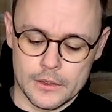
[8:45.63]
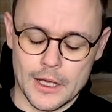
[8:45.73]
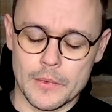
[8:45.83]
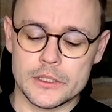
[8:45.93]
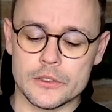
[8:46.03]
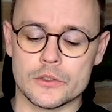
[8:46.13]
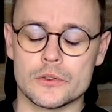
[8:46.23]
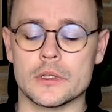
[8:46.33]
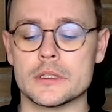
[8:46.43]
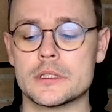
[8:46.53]
dimensions
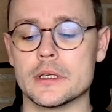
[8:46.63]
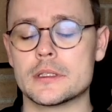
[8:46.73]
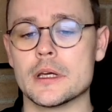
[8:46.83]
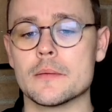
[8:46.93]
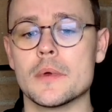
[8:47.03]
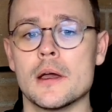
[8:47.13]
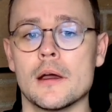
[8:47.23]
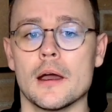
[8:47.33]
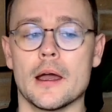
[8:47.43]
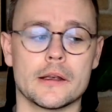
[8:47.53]
to the CSDM
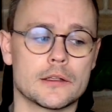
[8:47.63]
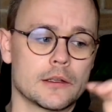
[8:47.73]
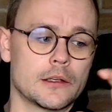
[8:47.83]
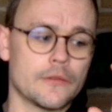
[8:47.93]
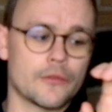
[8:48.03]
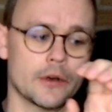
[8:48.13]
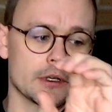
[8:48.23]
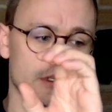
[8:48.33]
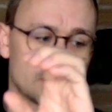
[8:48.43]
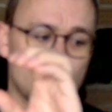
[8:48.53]
and
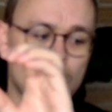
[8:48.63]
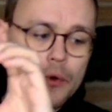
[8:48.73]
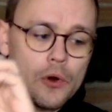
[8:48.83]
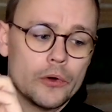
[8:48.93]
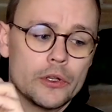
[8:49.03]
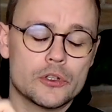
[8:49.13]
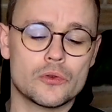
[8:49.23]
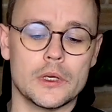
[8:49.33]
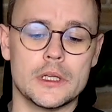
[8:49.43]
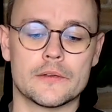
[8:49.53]
different components
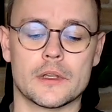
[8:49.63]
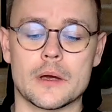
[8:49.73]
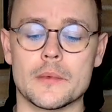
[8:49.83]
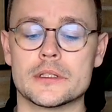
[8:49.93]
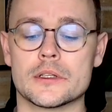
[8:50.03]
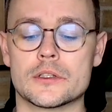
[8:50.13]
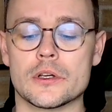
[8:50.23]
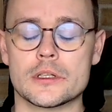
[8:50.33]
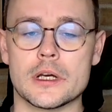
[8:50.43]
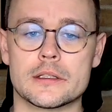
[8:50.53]
to each of the dimensions,
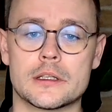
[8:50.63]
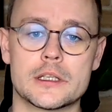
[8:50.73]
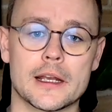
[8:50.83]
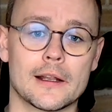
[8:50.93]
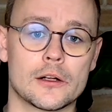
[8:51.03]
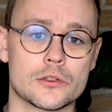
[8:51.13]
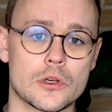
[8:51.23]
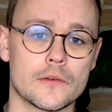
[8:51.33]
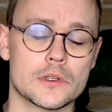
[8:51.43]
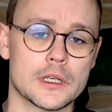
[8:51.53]
such as the technical
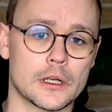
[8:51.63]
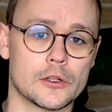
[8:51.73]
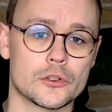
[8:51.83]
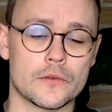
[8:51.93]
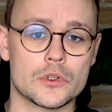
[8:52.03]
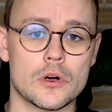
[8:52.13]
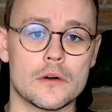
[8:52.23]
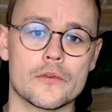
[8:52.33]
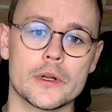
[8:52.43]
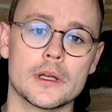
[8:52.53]
service
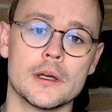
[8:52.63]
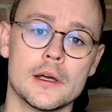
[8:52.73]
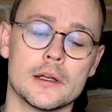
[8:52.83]
offering,